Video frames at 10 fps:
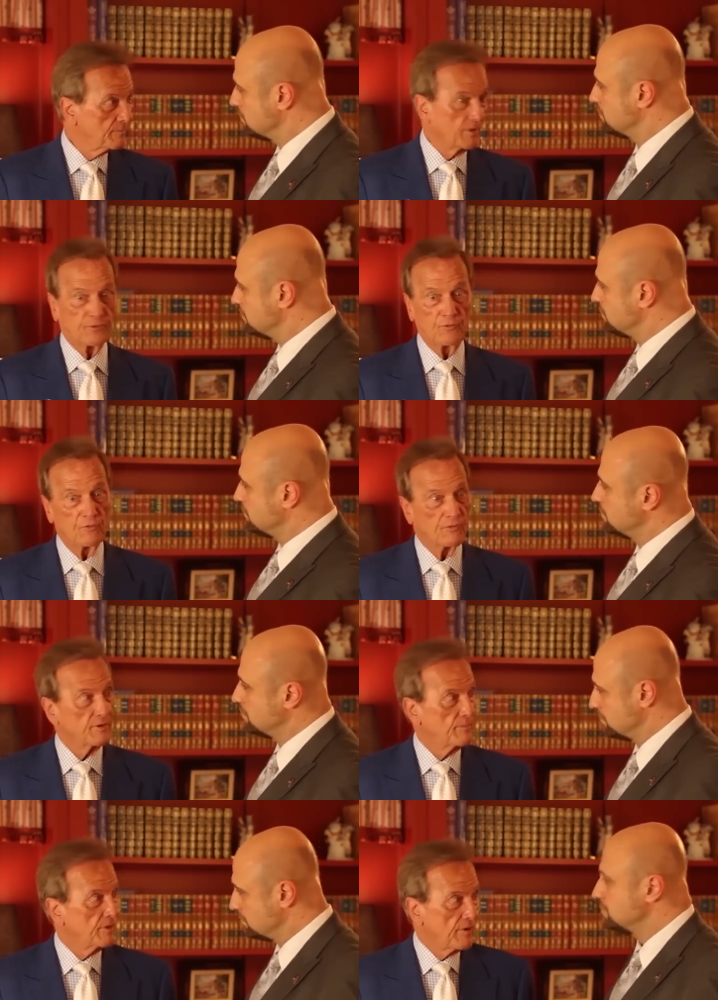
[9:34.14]
Speaker 1: but through
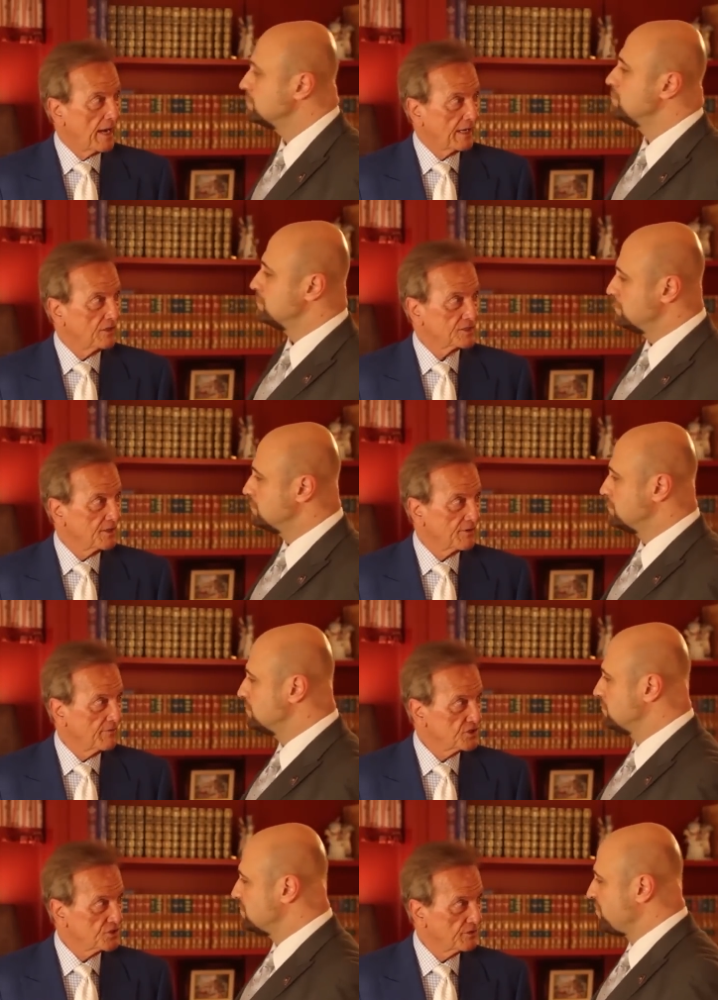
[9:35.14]
the miraculous
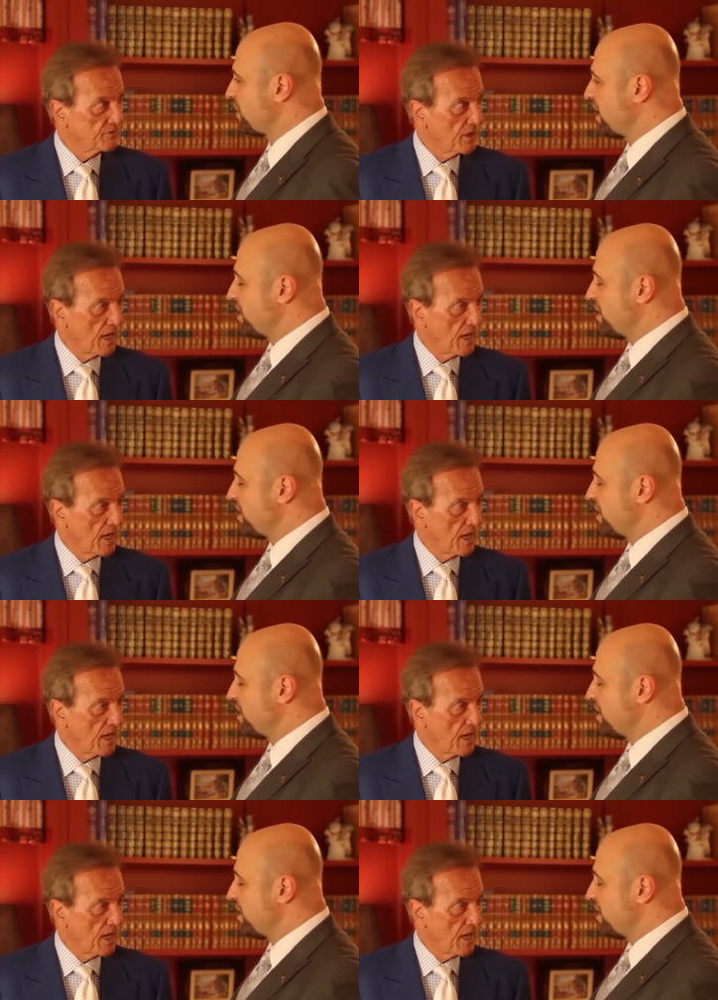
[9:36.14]
intervention of